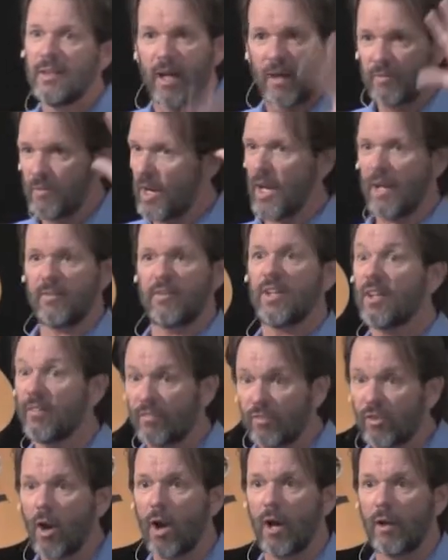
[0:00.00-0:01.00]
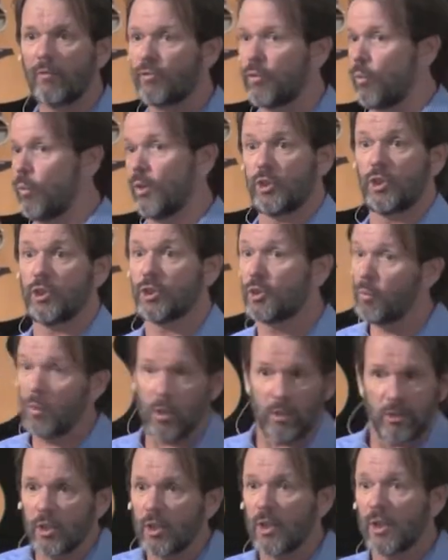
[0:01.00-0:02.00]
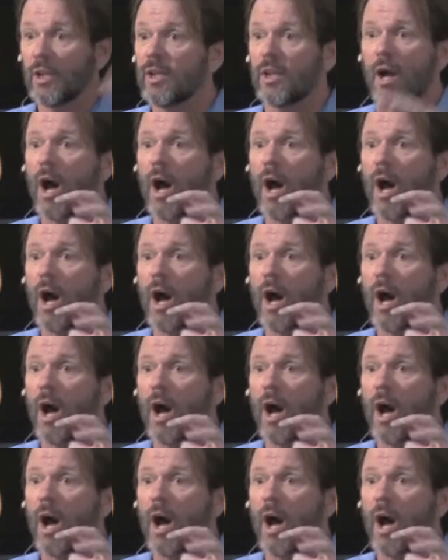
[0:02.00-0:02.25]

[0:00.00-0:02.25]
I'm not having to give thought for what you should wear. You're in the